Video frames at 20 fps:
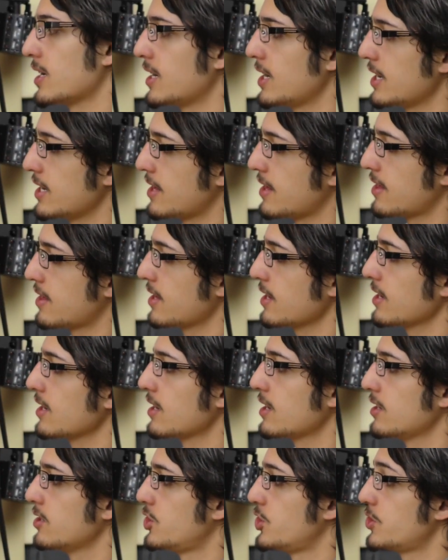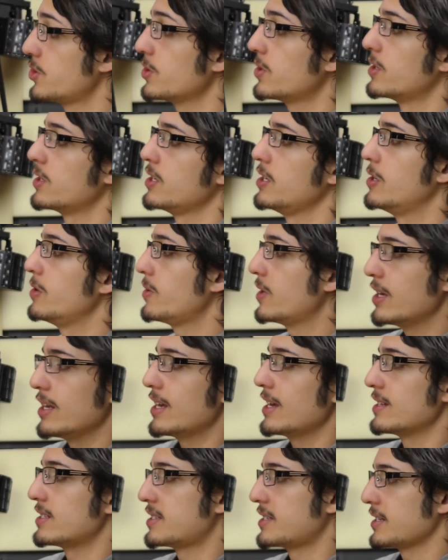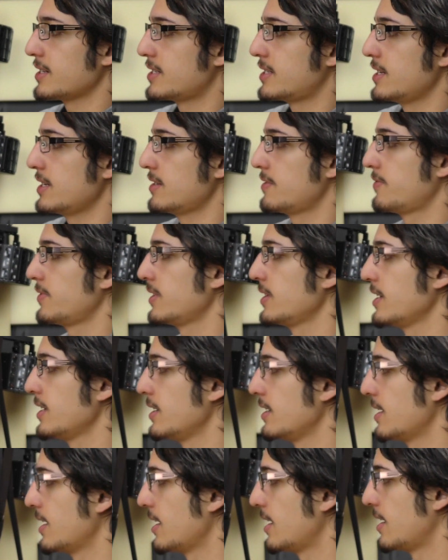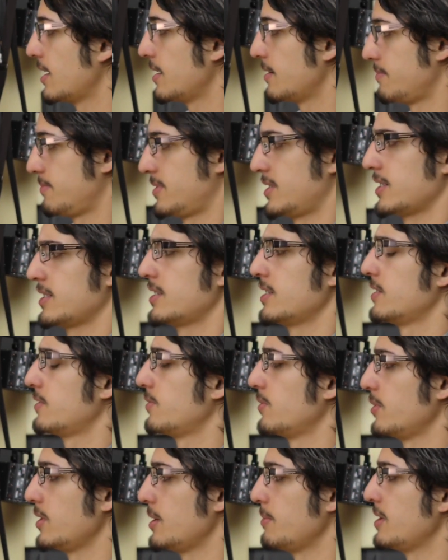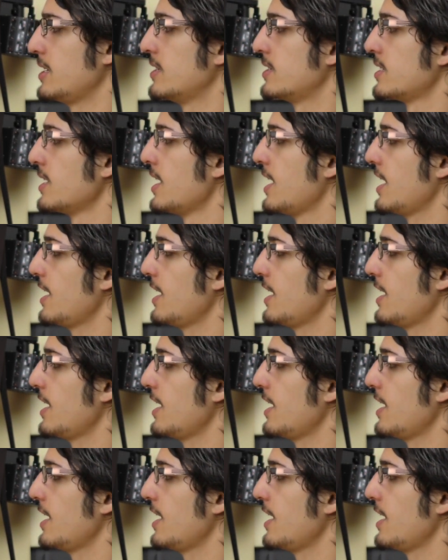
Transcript: I think, sure, you can get successful, he means,